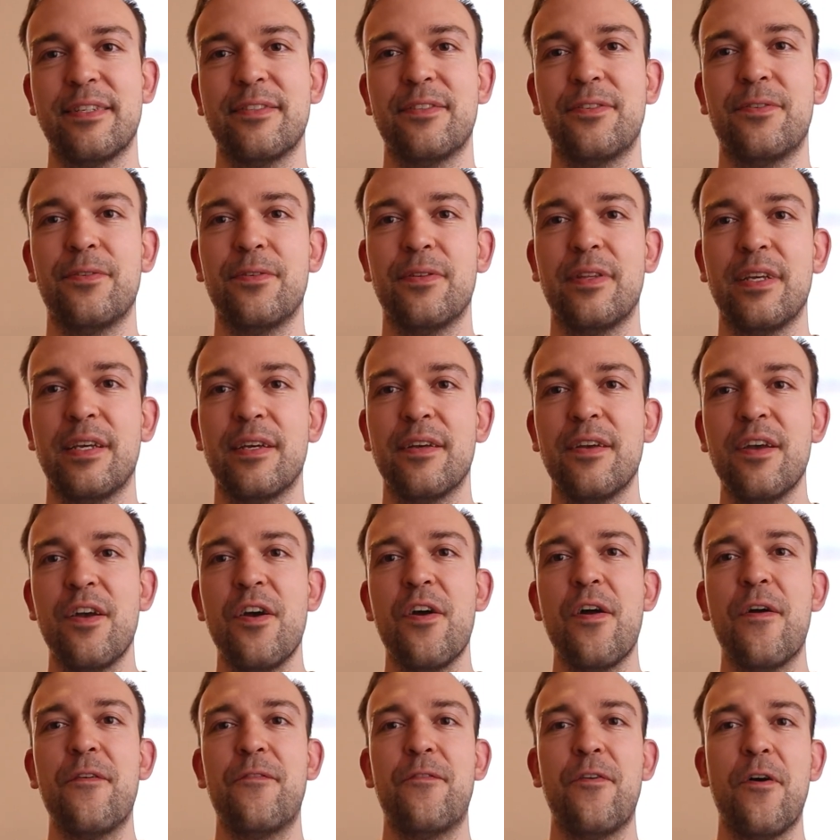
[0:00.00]
to the
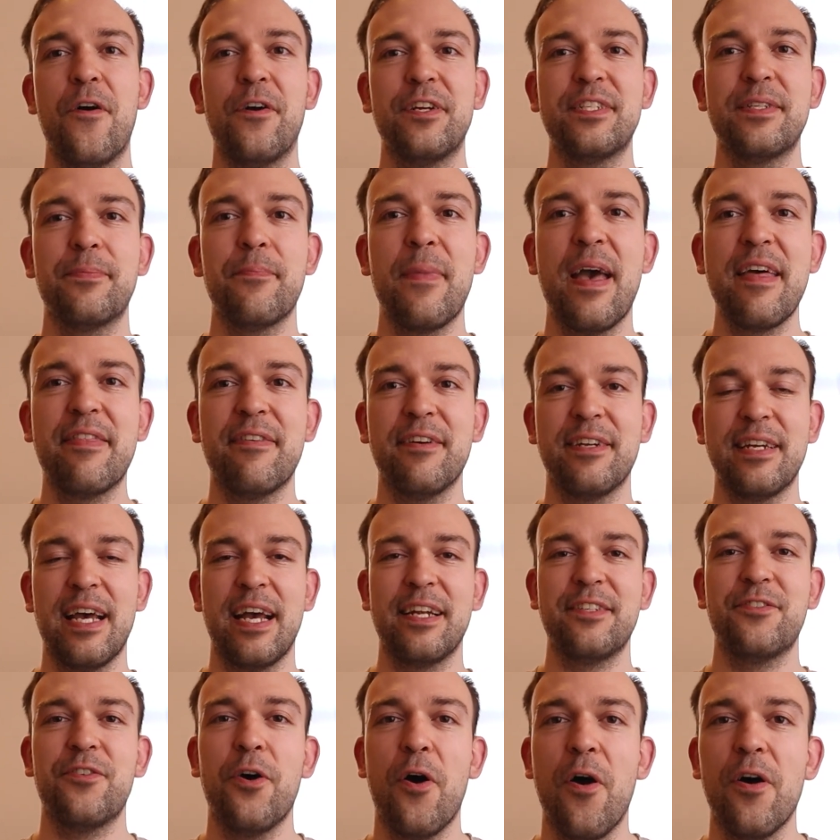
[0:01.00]
first method I
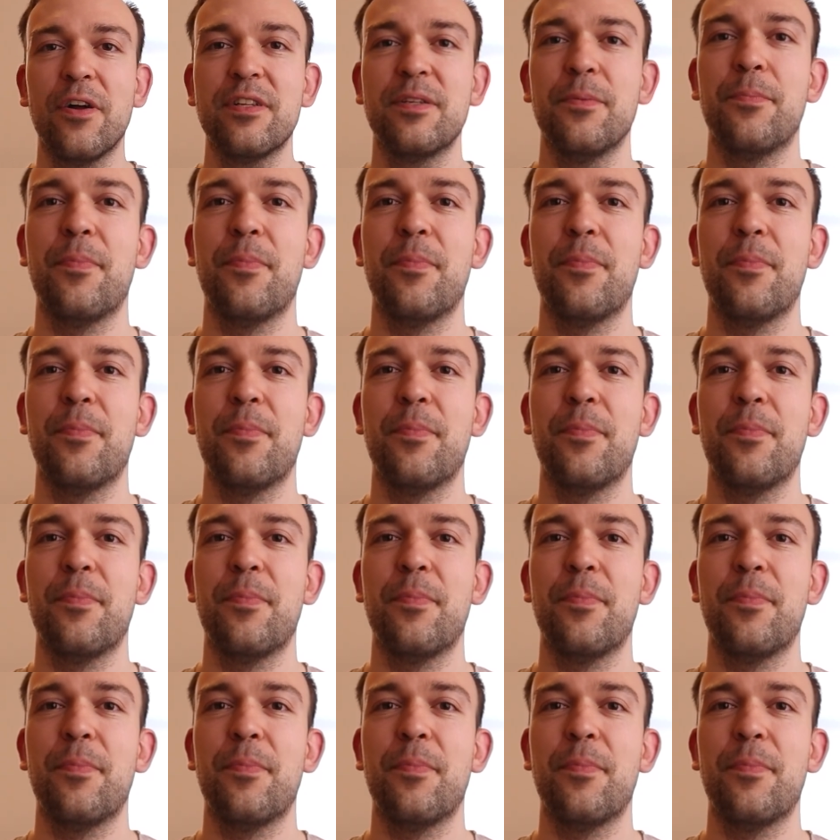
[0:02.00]
talked